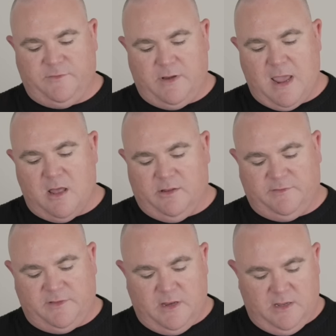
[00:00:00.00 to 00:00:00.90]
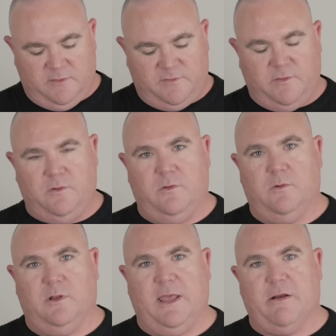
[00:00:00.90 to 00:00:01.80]
so now let's get
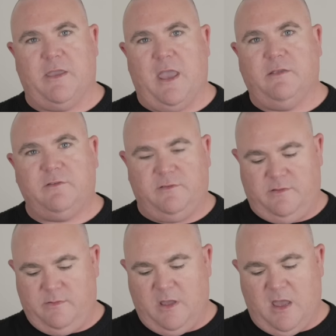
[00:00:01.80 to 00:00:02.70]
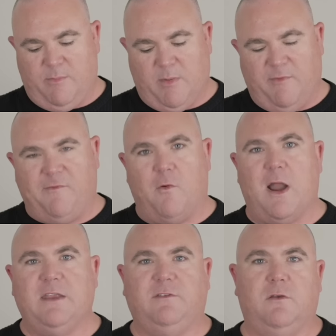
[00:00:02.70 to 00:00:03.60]
into Latercase. But before
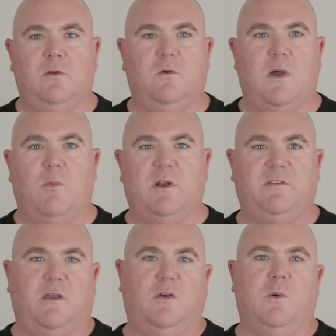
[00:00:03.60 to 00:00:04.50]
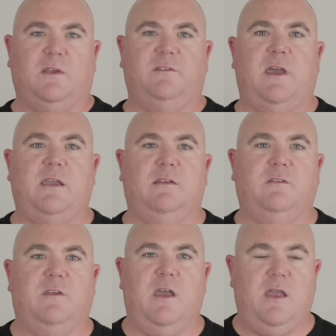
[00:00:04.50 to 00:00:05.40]
I do, I want to take a quick second to
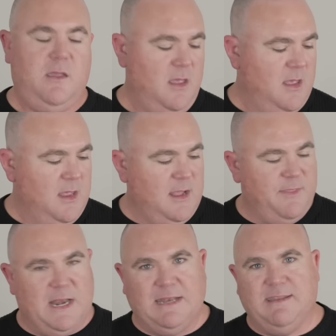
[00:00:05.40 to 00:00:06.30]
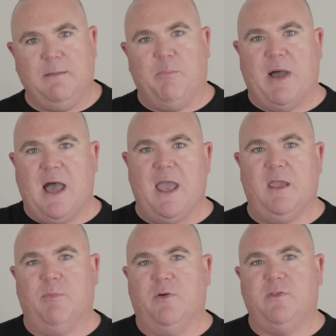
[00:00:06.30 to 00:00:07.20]
say that I did
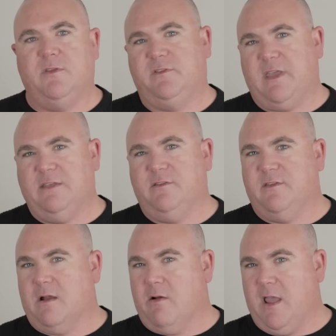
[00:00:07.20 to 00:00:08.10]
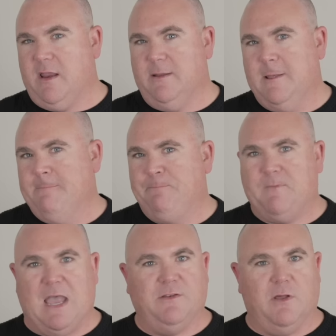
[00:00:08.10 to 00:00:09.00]
buy both of these cases outright.
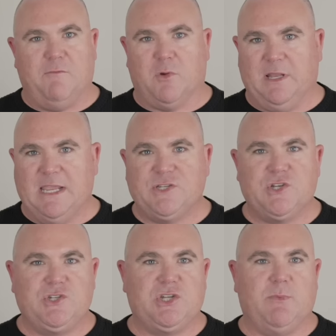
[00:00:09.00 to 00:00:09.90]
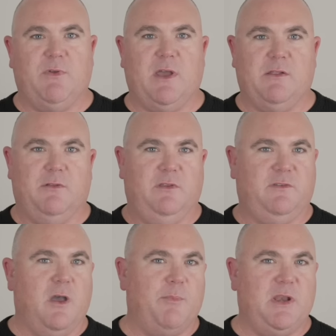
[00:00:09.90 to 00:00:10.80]
I don't have a relationship with either of these
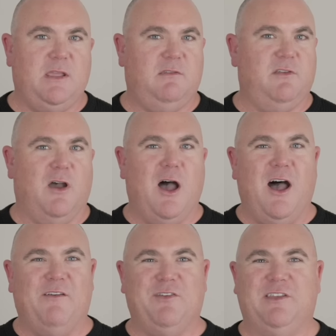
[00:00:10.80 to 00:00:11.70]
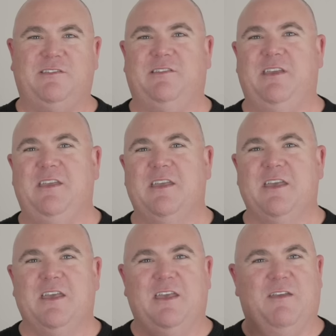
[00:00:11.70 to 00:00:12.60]
companies. Obviously,
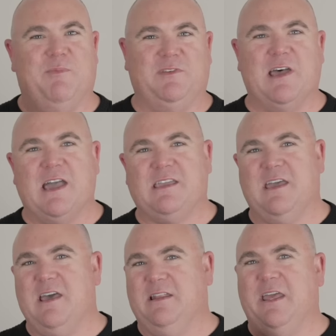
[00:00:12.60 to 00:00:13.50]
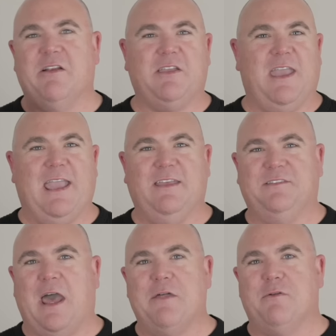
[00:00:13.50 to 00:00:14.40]
if Pitaka,
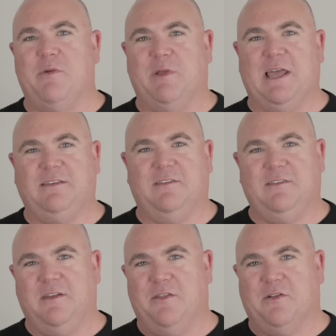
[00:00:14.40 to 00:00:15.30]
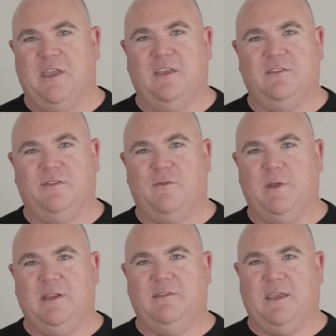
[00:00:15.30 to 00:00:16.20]
Latercase, either of them would like to send other cases for
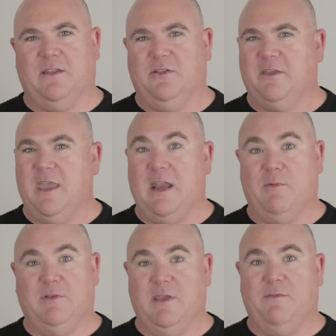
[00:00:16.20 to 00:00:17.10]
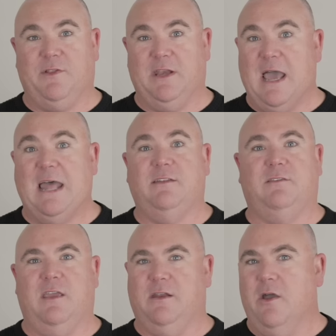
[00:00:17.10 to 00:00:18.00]
me to take a look at, I would definitely not
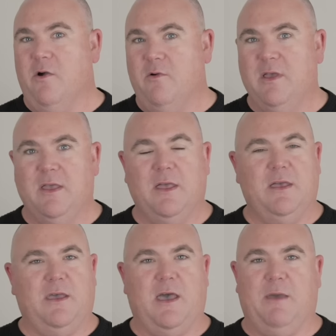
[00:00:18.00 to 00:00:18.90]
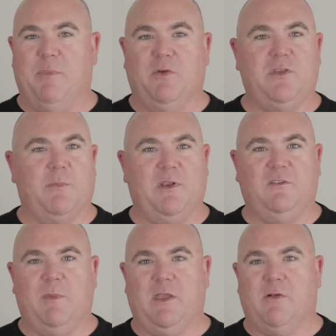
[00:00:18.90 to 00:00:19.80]
say no. Both
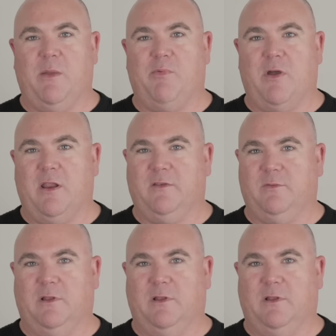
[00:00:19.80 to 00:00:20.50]
companies make great products. Would